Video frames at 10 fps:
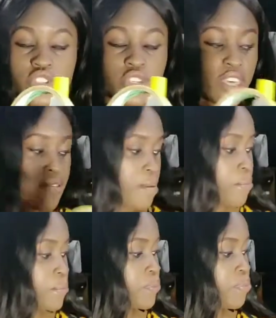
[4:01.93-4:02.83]
together.
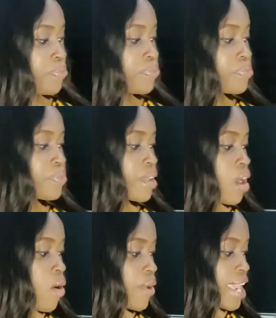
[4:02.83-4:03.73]

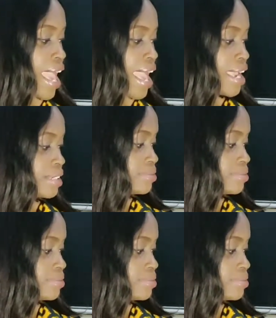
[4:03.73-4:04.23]
Okay.